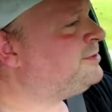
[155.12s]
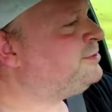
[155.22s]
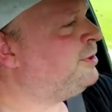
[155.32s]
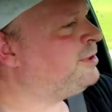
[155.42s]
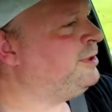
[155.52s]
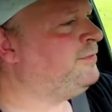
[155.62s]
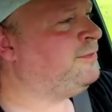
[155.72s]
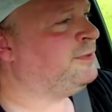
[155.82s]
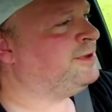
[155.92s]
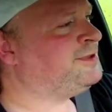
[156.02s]
strictly
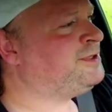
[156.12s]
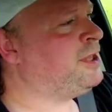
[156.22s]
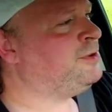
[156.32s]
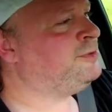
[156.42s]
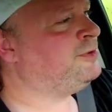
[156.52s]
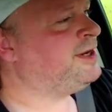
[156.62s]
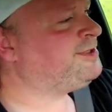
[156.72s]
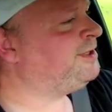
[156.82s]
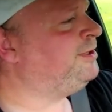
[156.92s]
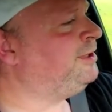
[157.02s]
for the Southern
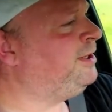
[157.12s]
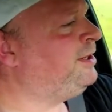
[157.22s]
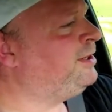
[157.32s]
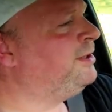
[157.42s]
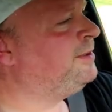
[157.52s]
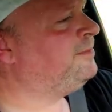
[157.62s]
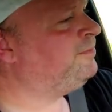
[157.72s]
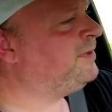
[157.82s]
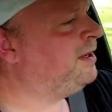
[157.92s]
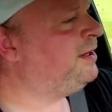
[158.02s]
Wrestling League,
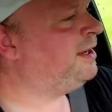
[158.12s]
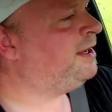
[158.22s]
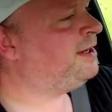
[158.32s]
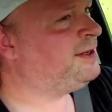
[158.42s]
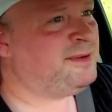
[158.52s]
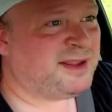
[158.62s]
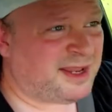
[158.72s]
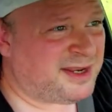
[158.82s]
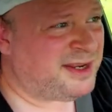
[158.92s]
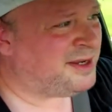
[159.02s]
and uh,
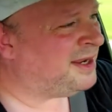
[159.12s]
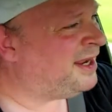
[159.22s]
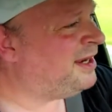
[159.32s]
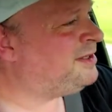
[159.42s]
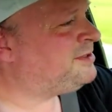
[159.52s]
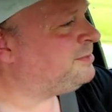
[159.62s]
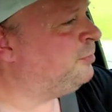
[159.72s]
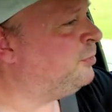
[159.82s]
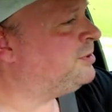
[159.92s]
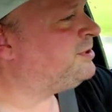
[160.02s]
I need to add some more